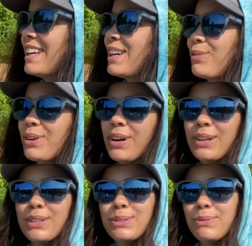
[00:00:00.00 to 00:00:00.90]

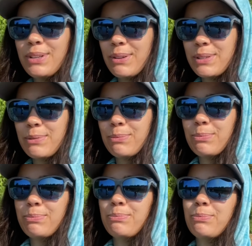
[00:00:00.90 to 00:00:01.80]
regardless, we know some
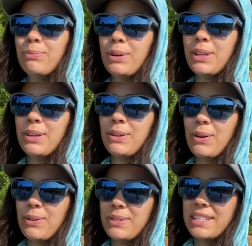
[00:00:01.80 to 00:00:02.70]
really good
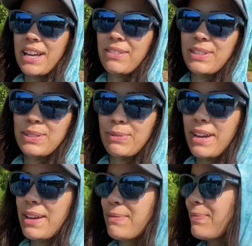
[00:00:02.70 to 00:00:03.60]
holes down this
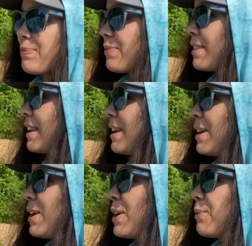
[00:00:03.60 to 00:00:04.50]
way.
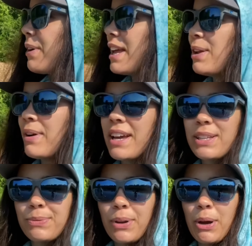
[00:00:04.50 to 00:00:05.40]
Well,
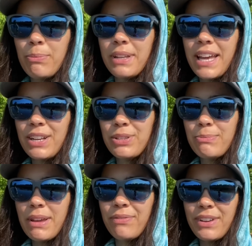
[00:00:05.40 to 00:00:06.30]
anyways, we're hoping to catch
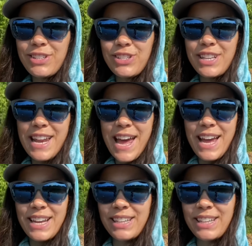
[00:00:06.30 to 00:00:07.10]
some big fish today.